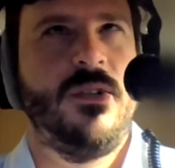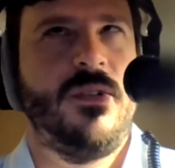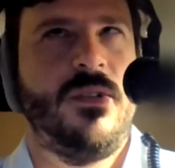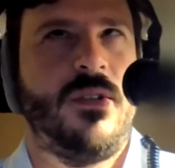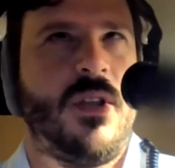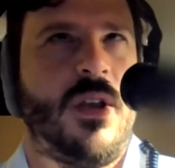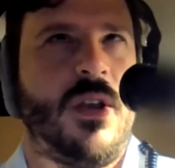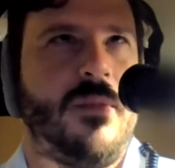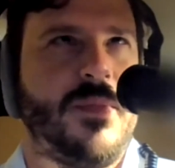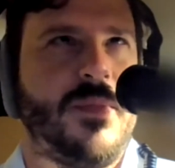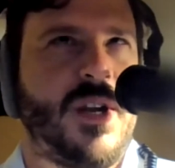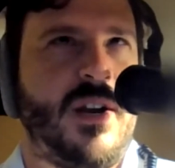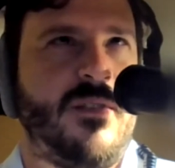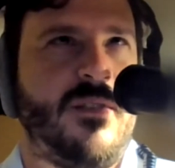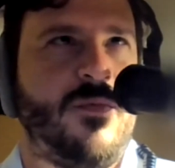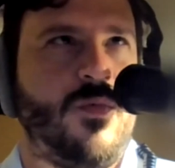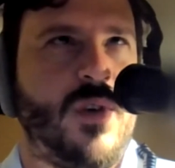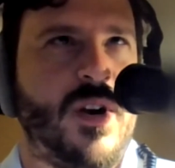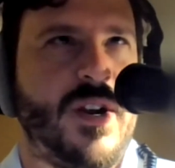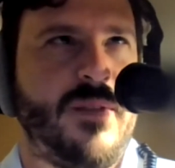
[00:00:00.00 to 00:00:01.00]
kind of
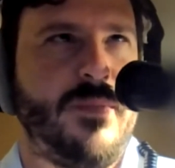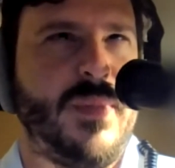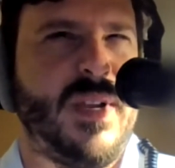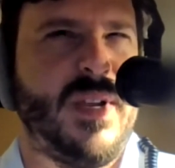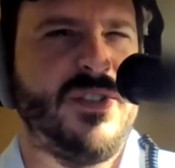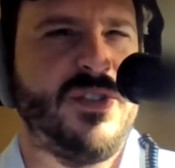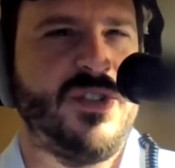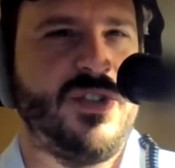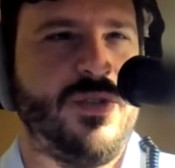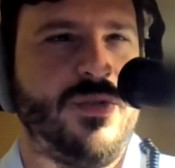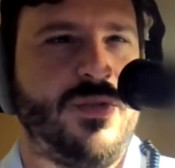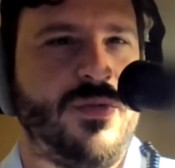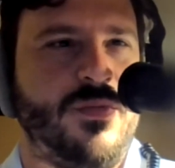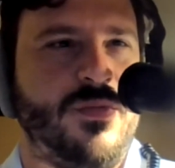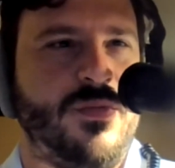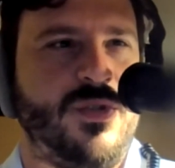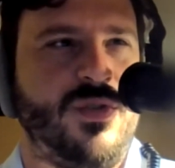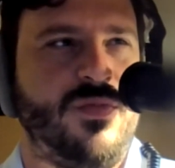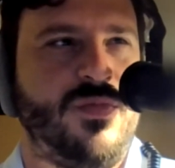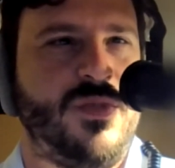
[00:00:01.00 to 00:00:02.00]
what it means to
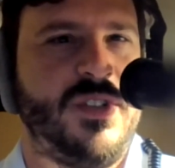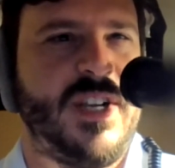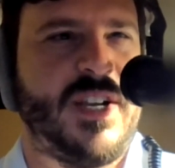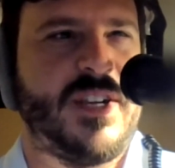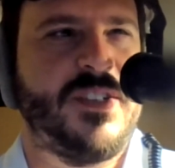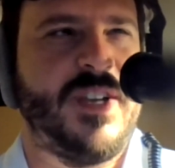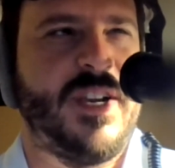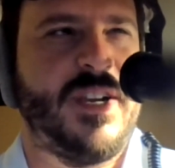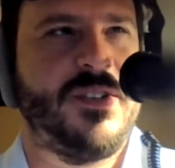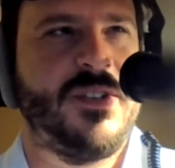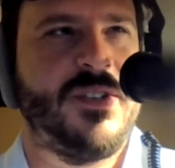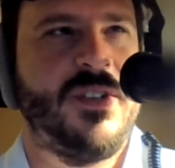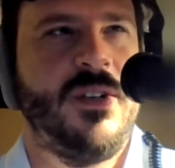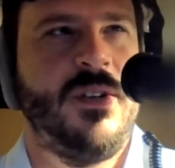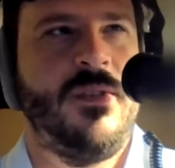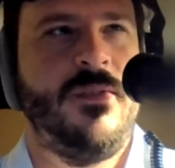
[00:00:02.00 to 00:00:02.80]
dictate.